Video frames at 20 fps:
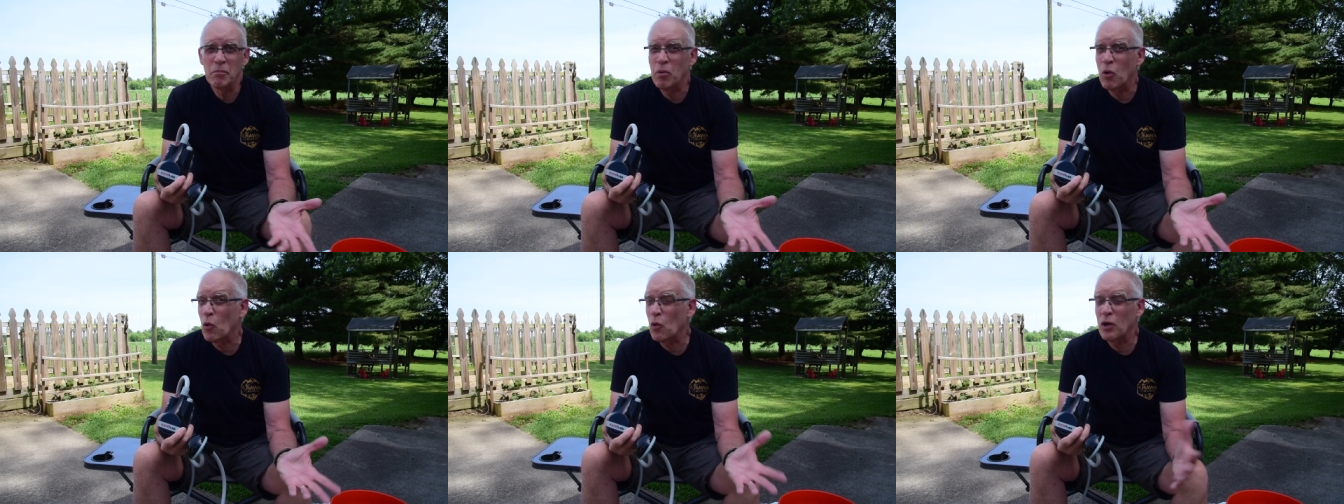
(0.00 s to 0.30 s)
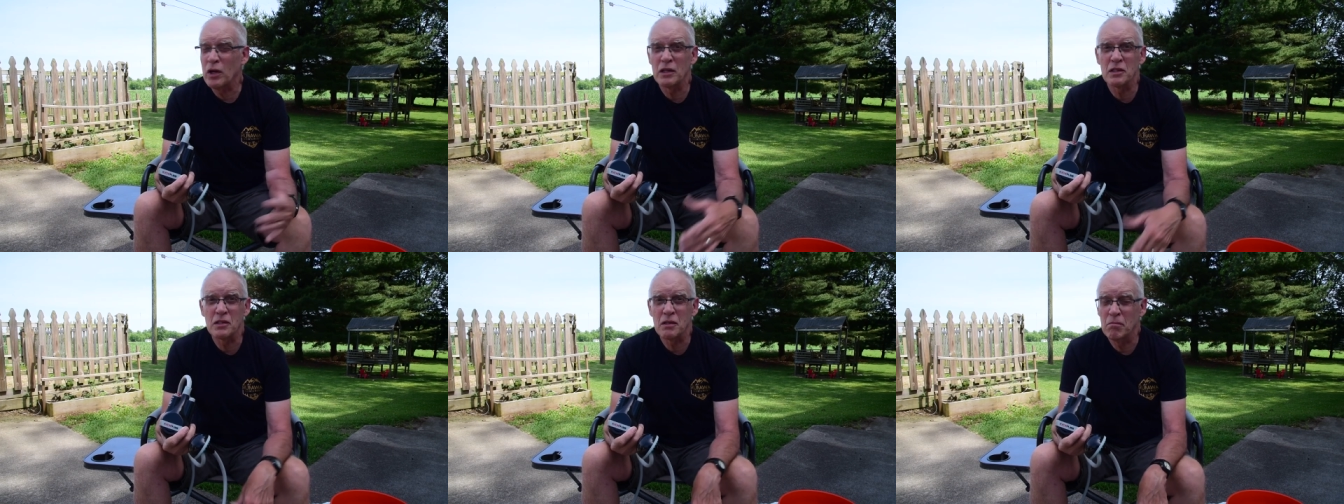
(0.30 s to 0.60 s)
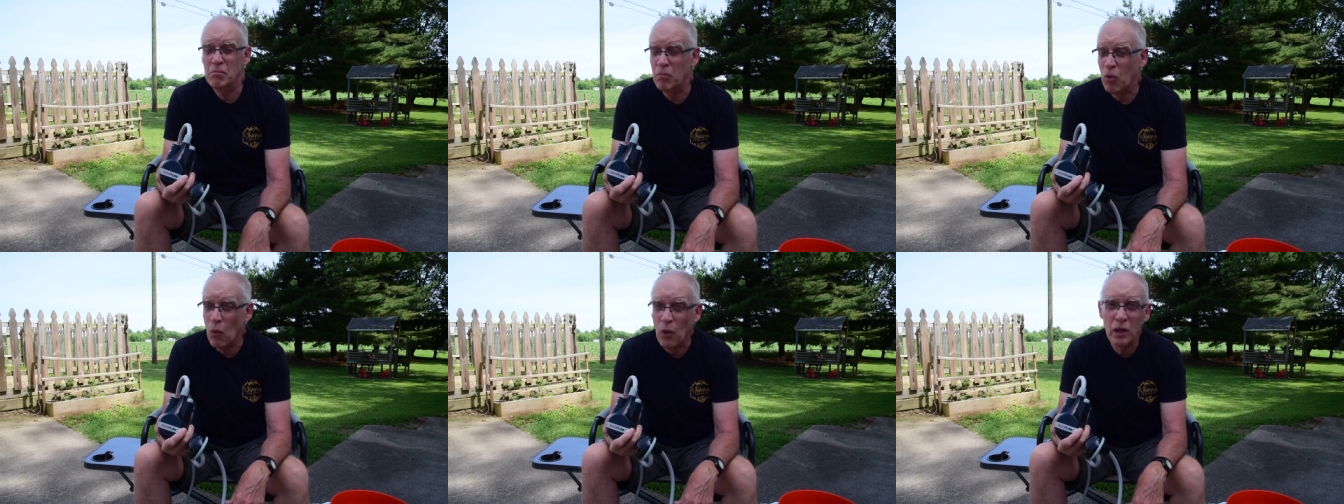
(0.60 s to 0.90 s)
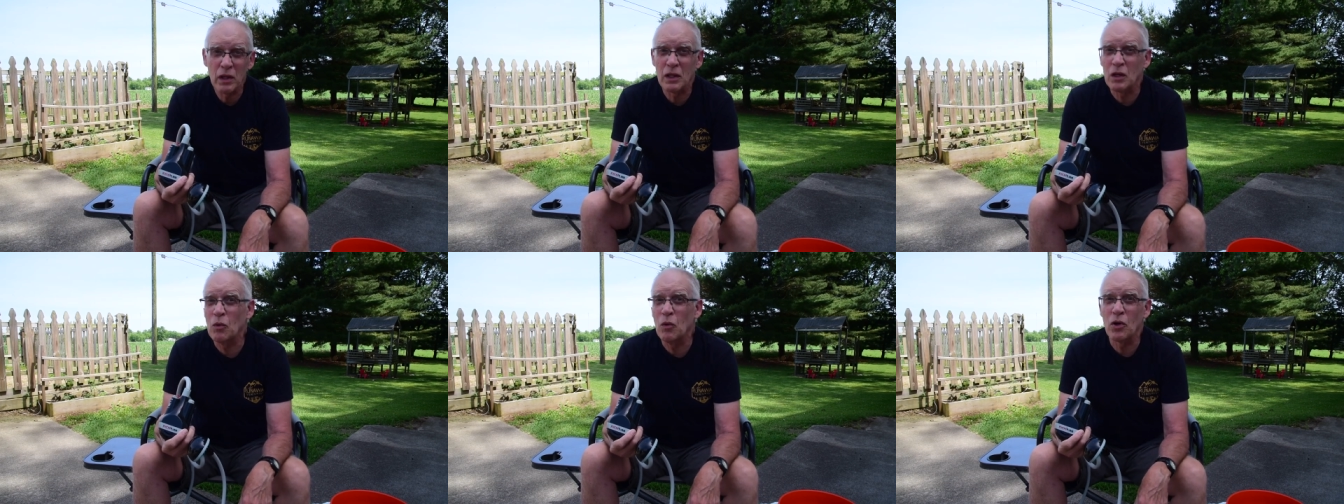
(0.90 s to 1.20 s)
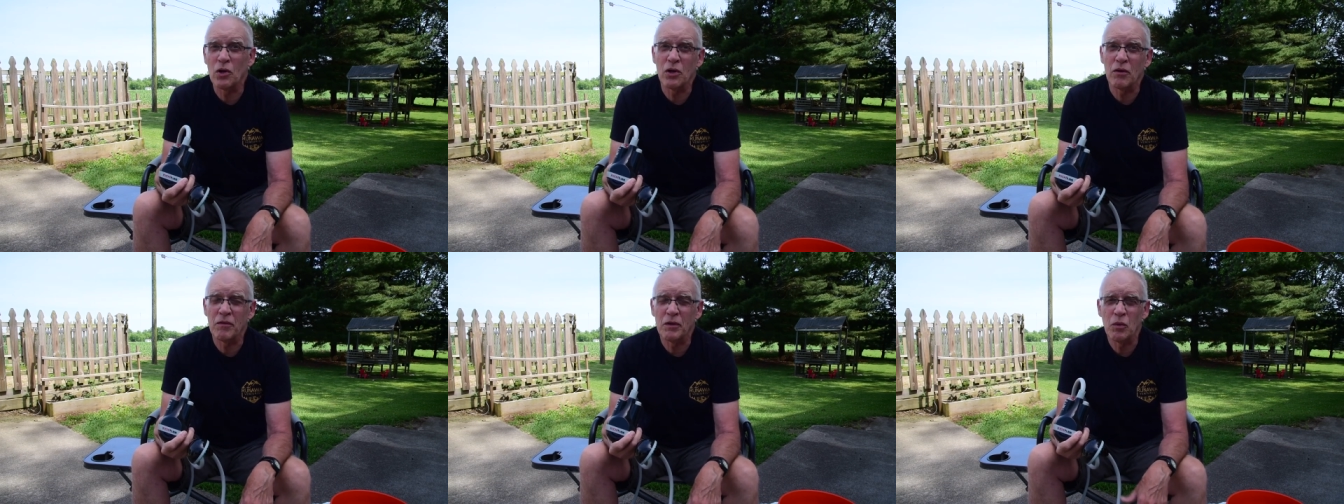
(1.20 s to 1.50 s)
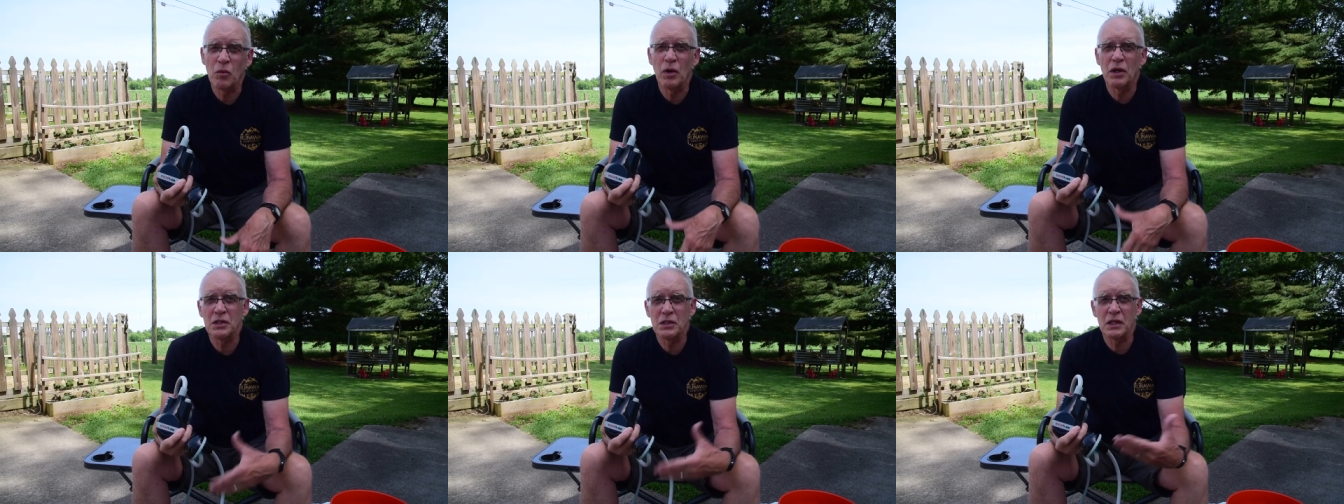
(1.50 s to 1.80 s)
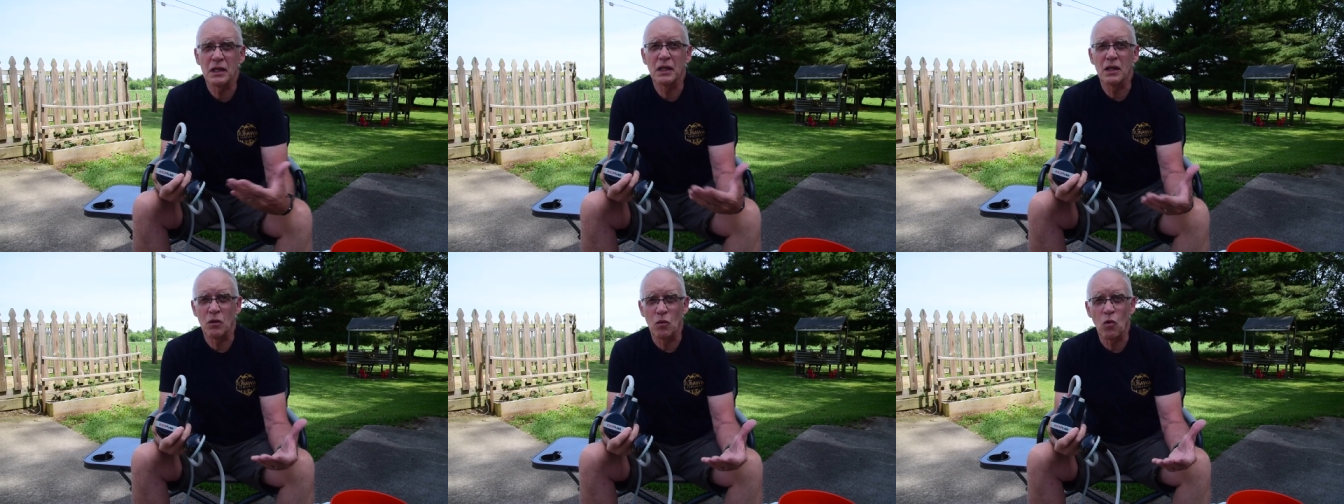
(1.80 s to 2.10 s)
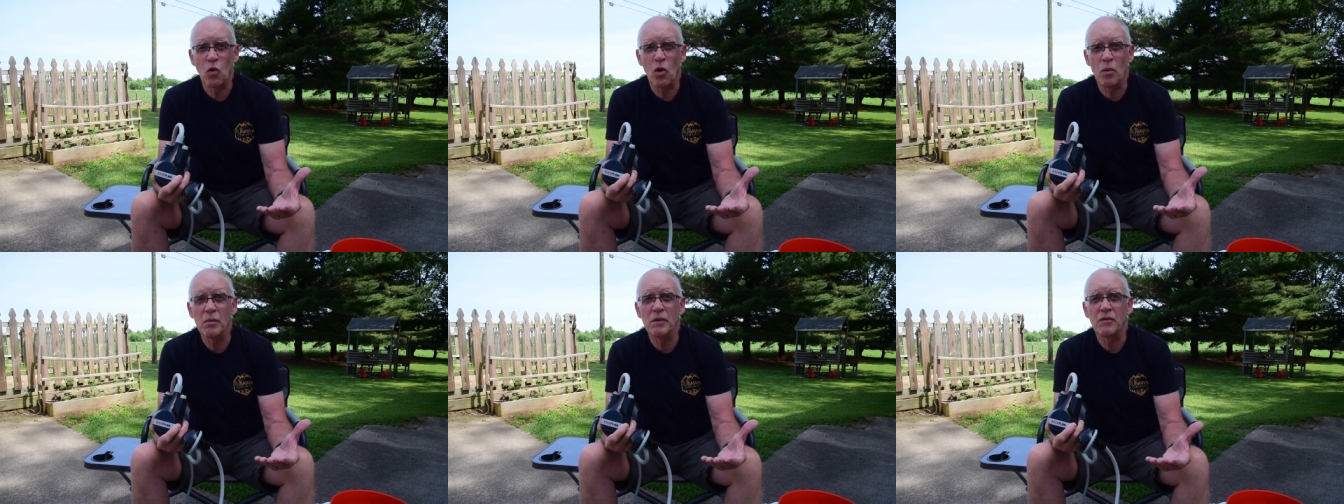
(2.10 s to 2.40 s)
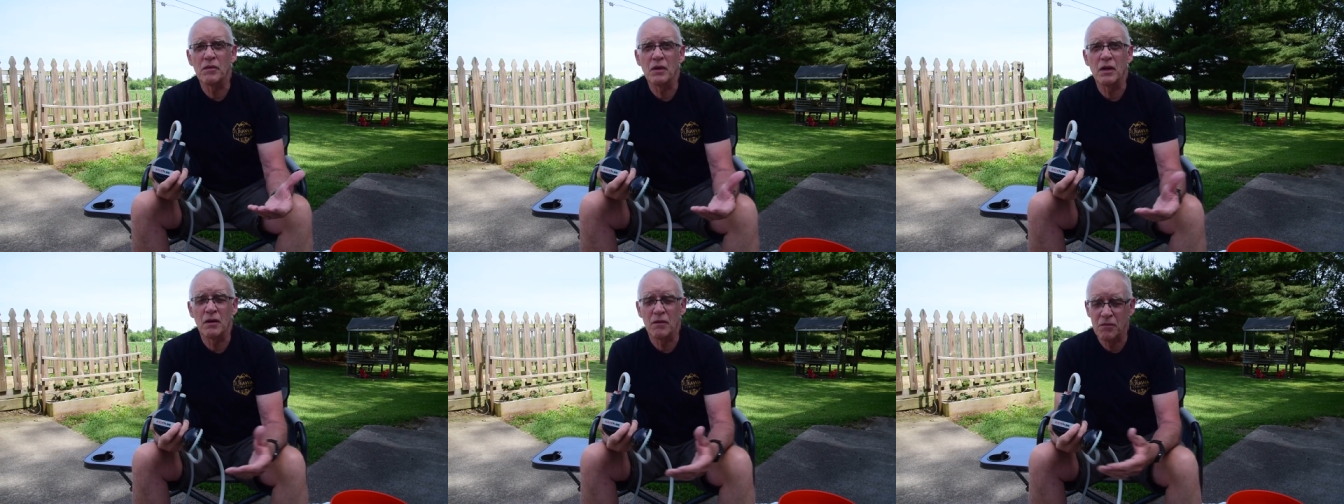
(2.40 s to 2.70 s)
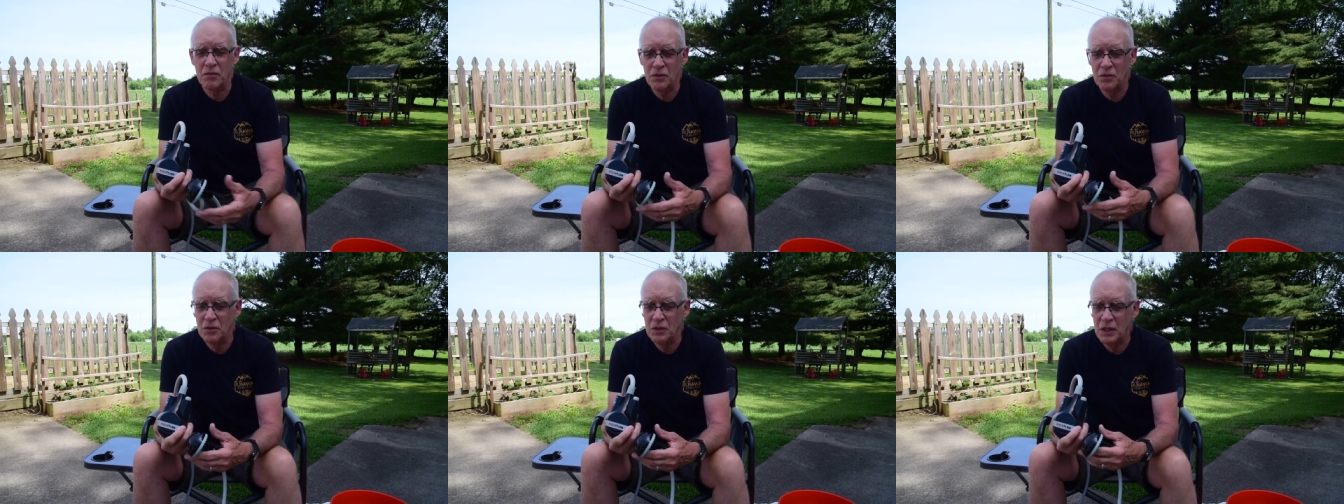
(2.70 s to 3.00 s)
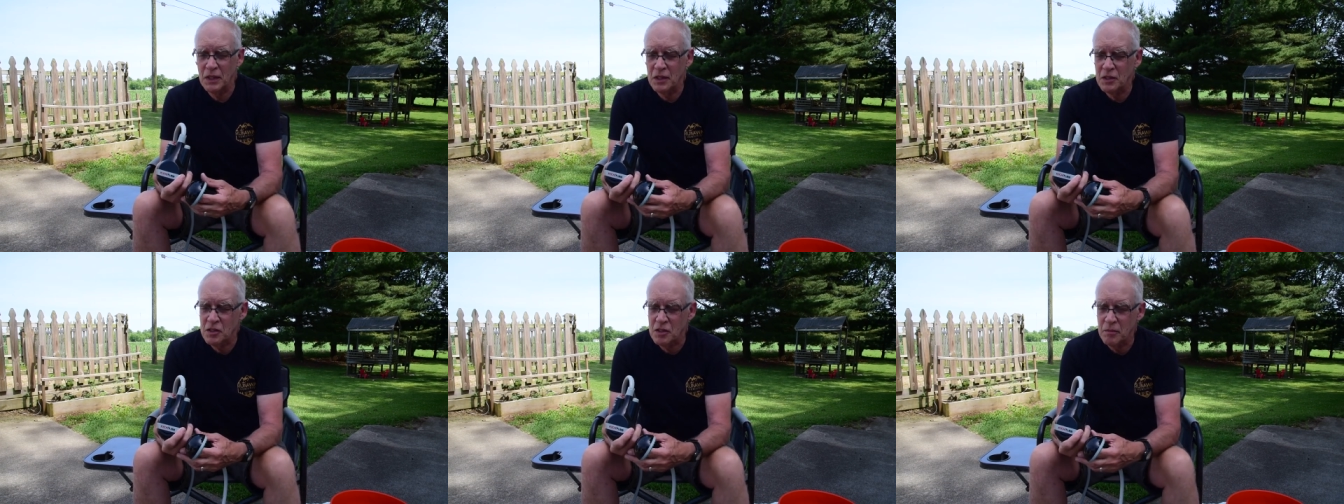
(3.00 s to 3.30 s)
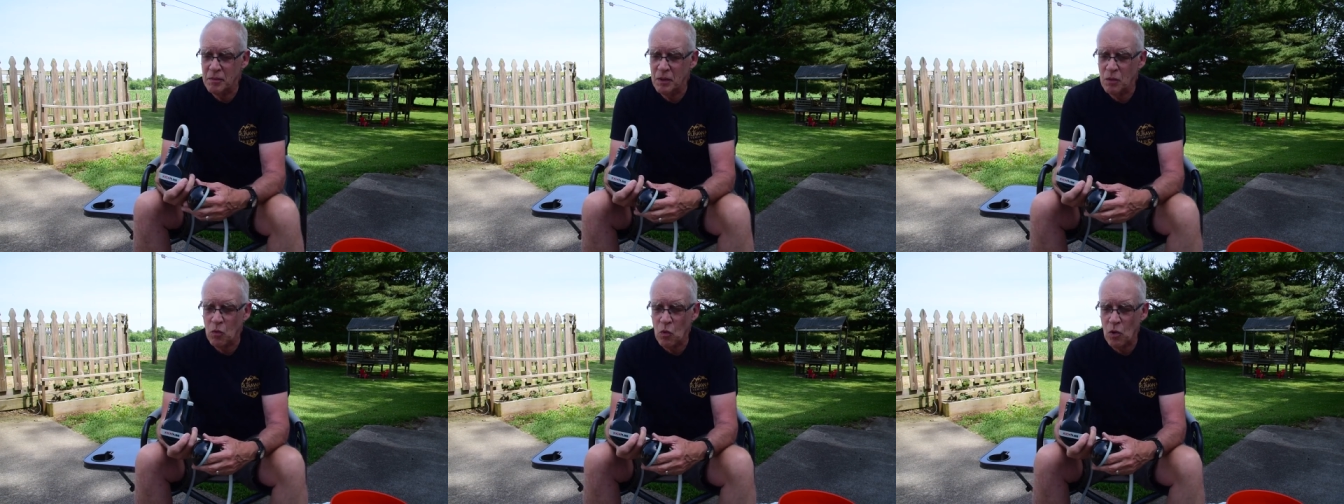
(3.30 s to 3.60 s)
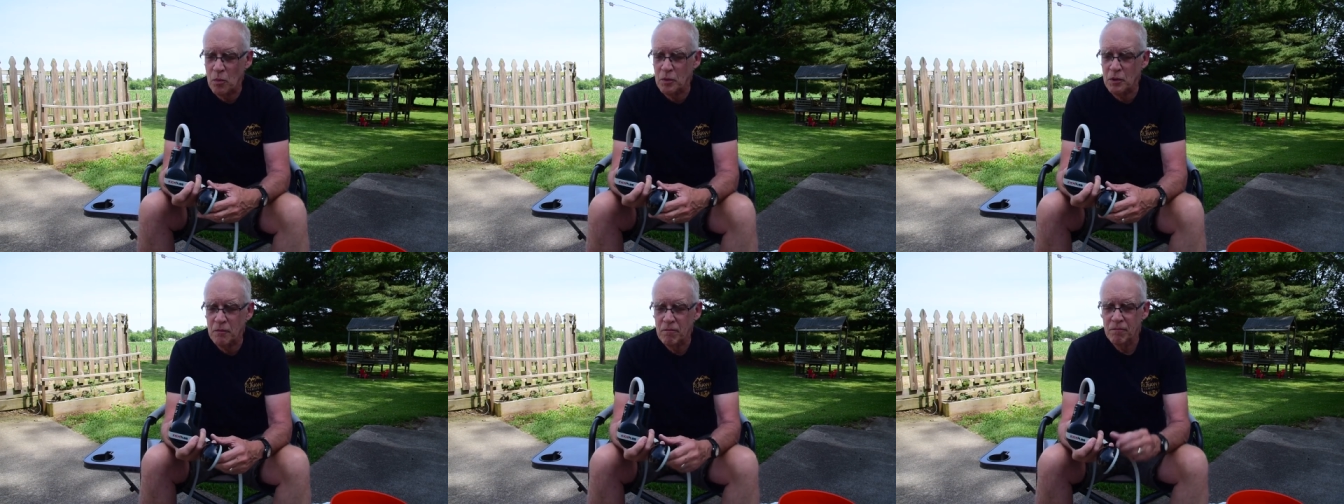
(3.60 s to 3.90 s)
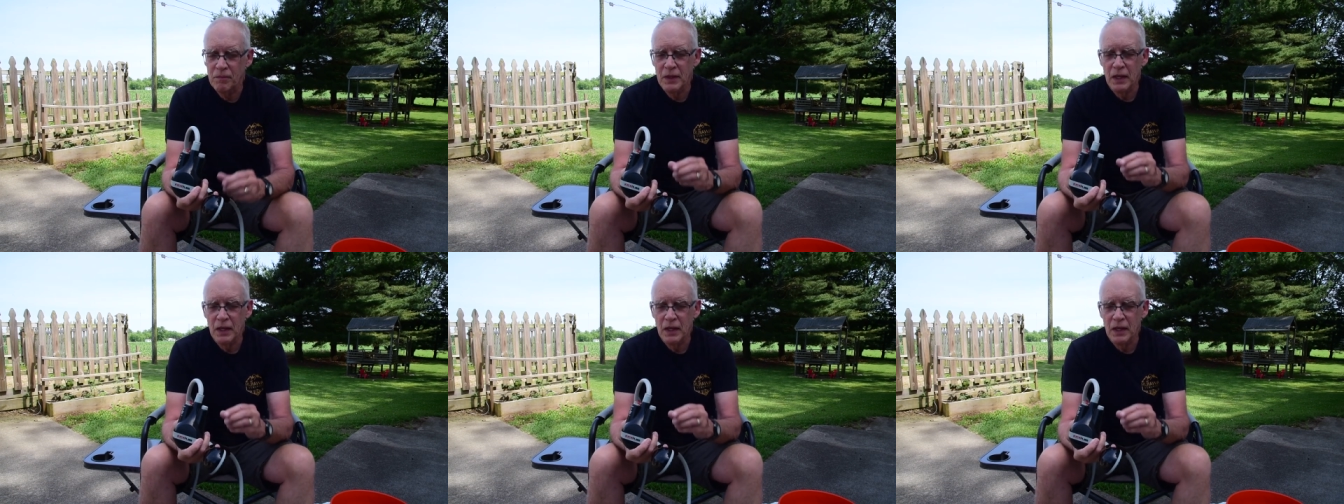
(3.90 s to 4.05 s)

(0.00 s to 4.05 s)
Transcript: pour in some boiling water if you want to get it warm, if, if you need it to be warmer.